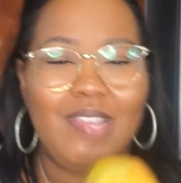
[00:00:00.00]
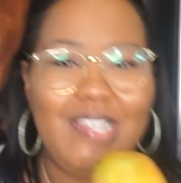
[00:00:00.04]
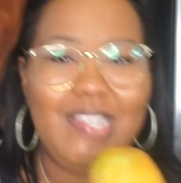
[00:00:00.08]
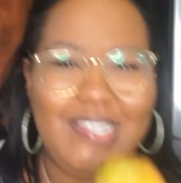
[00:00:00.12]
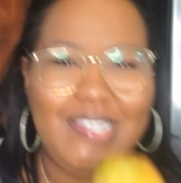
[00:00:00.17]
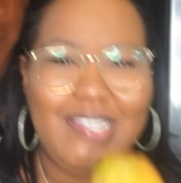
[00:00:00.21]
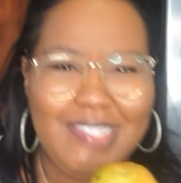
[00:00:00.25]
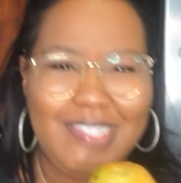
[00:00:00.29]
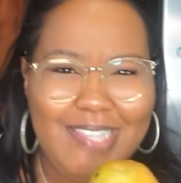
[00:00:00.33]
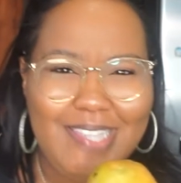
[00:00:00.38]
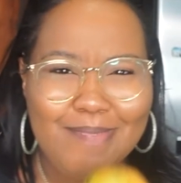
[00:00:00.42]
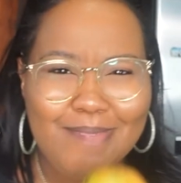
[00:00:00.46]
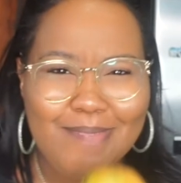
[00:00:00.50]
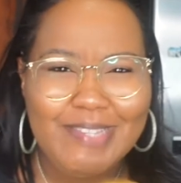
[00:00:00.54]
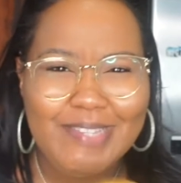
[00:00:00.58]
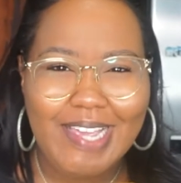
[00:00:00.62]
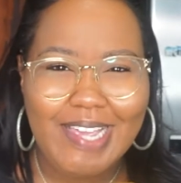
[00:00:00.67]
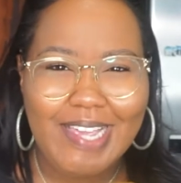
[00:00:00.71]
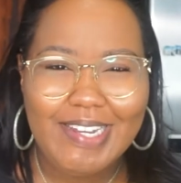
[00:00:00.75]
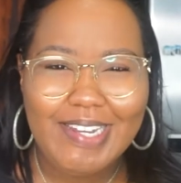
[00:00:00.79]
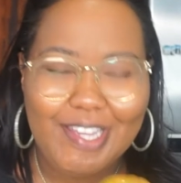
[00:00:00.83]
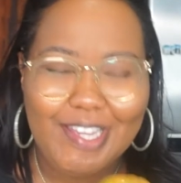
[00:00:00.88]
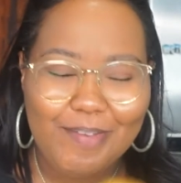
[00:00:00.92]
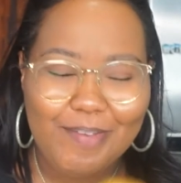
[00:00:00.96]
The same
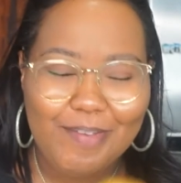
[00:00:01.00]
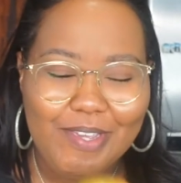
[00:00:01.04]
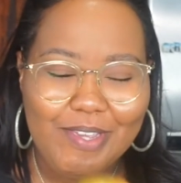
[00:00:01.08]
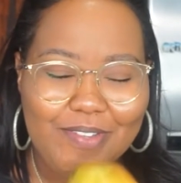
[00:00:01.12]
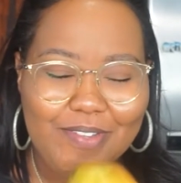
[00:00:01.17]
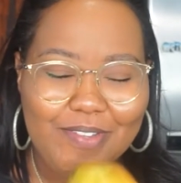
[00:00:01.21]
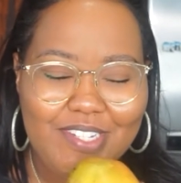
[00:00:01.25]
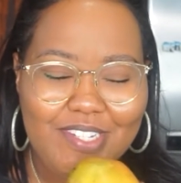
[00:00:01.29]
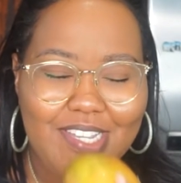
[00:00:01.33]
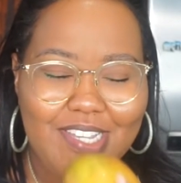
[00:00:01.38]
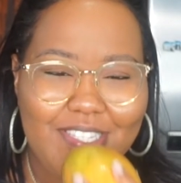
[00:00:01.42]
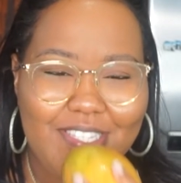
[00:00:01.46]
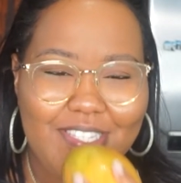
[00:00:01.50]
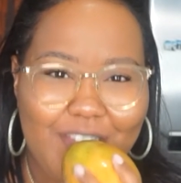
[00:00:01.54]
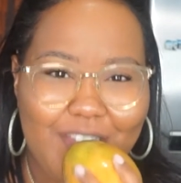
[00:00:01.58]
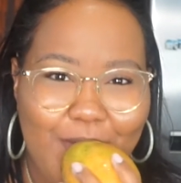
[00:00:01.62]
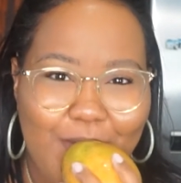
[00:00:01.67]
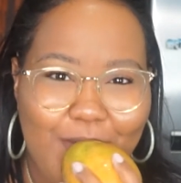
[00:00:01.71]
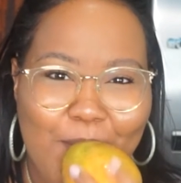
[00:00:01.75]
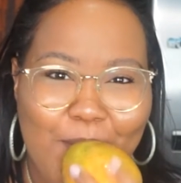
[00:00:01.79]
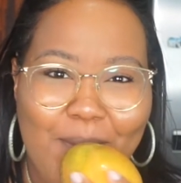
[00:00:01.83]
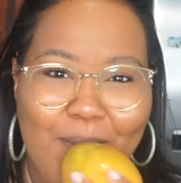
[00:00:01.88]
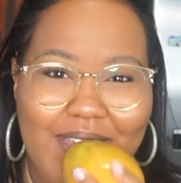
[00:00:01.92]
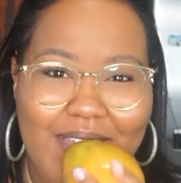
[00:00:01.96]
technique we used just now,
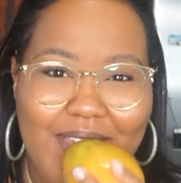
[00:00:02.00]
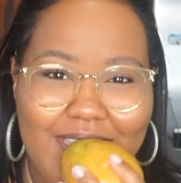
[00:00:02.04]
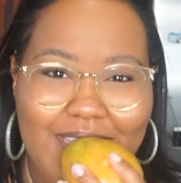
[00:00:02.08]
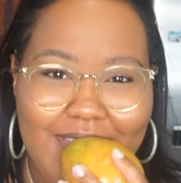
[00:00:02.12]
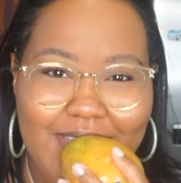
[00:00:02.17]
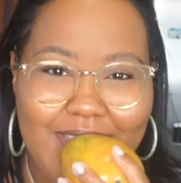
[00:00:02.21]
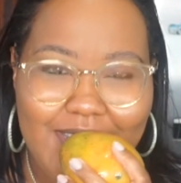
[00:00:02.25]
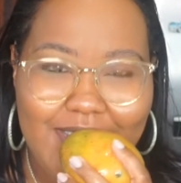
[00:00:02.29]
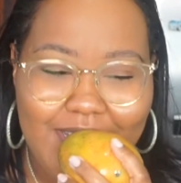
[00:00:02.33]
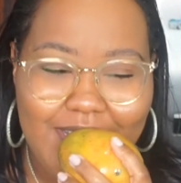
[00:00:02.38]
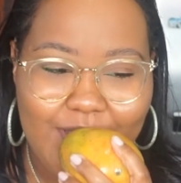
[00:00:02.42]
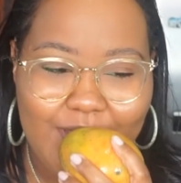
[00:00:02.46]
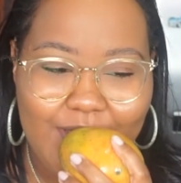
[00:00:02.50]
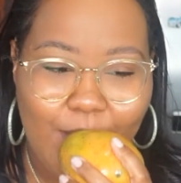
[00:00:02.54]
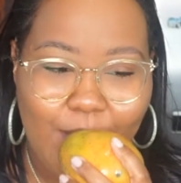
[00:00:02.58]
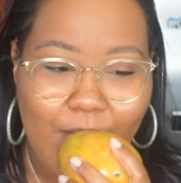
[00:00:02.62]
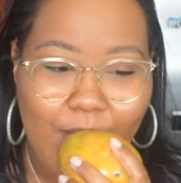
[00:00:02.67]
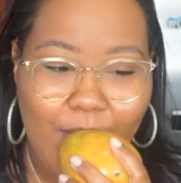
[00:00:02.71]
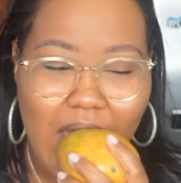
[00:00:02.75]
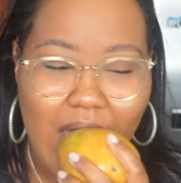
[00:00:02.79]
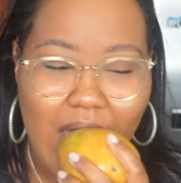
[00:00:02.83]
you bite it to the top.